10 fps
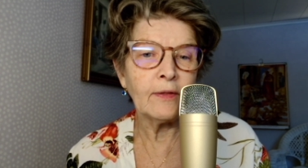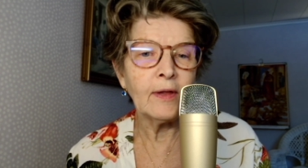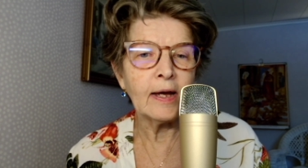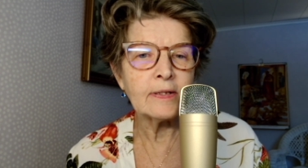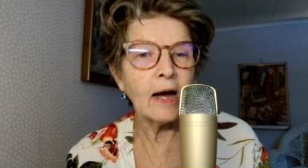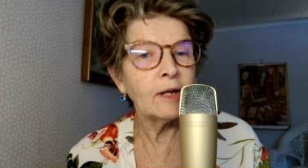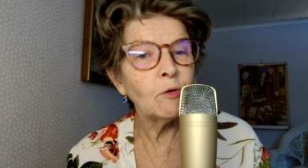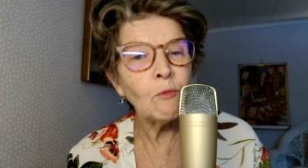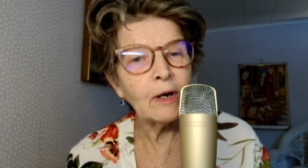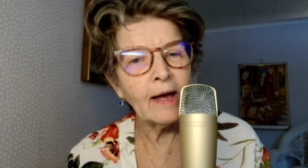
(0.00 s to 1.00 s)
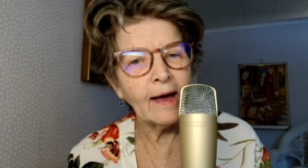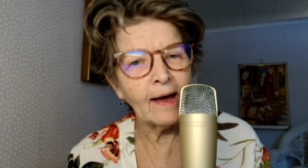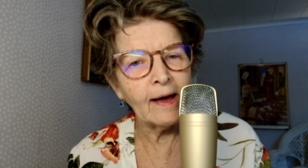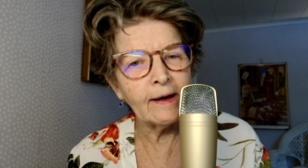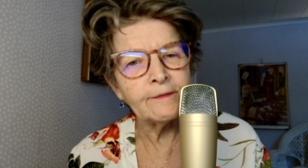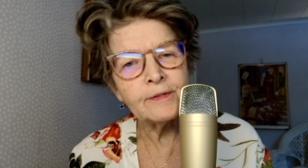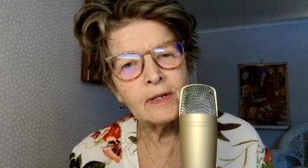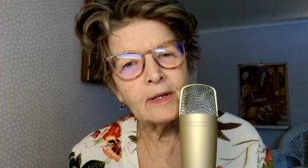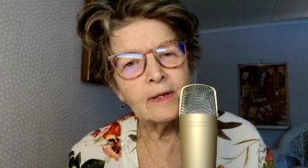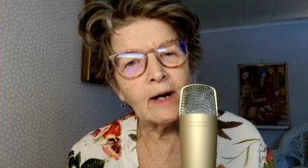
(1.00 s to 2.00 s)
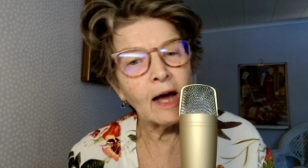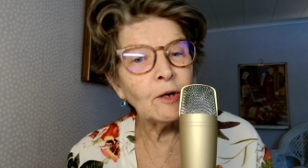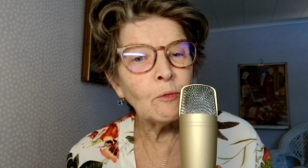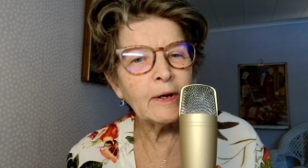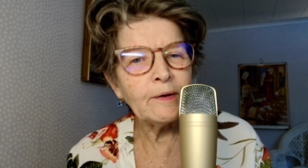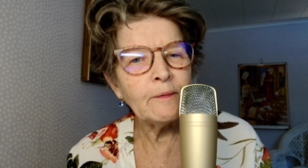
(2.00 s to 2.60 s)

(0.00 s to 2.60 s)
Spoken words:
that I don't want to